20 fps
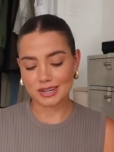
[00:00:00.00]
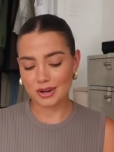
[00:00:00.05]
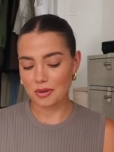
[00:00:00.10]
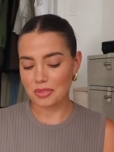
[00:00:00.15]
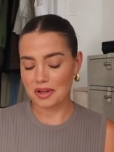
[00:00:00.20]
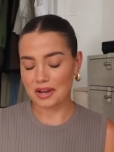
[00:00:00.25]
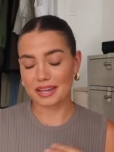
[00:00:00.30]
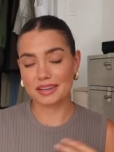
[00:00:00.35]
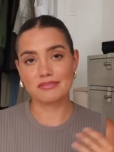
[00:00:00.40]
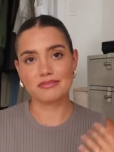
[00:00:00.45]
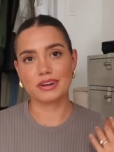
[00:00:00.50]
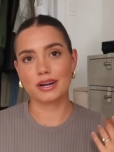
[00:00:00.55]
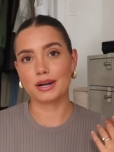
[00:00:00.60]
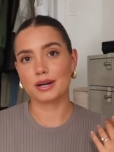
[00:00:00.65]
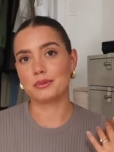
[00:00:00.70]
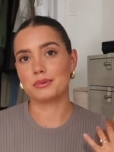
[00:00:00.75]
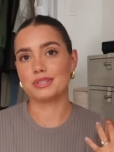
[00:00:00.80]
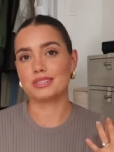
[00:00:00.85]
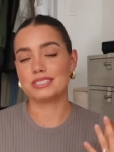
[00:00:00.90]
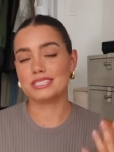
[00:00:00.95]
know that can
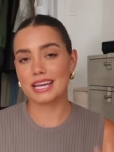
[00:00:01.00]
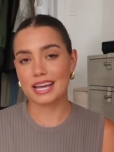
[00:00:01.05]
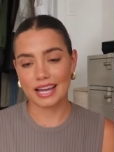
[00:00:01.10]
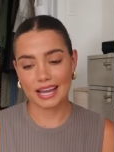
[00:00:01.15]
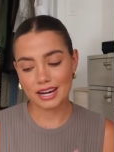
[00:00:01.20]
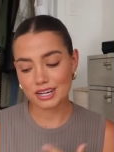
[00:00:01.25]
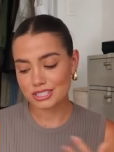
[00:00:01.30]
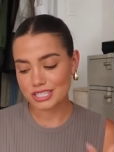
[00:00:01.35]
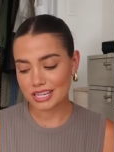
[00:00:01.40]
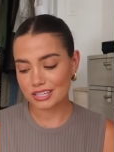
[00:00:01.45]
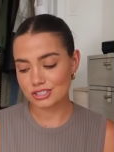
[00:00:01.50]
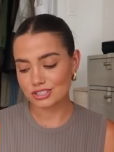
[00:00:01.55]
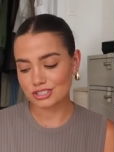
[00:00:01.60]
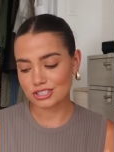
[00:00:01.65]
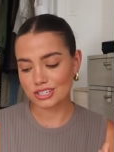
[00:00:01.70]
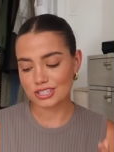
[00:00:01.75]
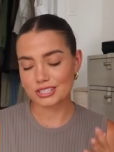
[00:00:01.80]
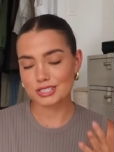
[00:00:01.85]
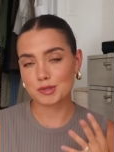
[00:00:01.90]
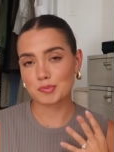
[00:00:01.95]
vary with hair
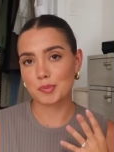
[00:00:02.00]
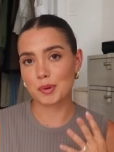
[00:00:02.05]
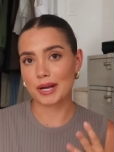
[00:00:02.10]
textures,